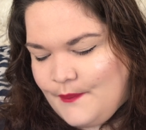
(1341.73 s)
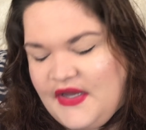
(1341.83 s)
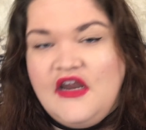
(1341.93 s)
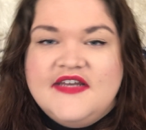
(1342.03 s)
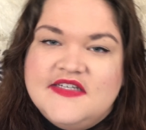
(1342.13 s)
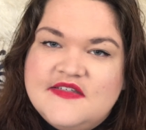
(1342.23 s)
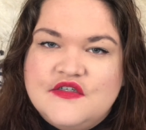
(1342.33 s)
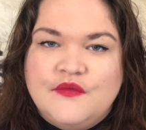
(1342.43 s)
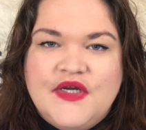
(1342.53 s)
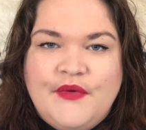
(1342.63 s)
But I did
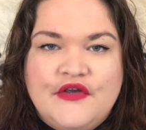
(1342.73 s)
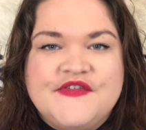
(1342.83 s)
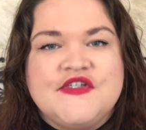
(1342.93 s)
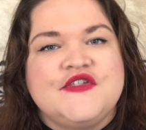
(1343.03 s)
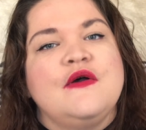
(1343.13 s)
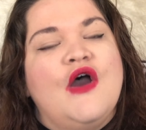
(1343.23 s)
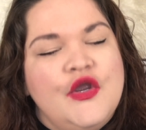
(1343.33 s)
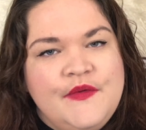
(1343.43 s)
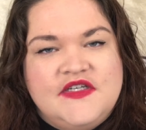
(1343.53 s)
still want to post it, so I hope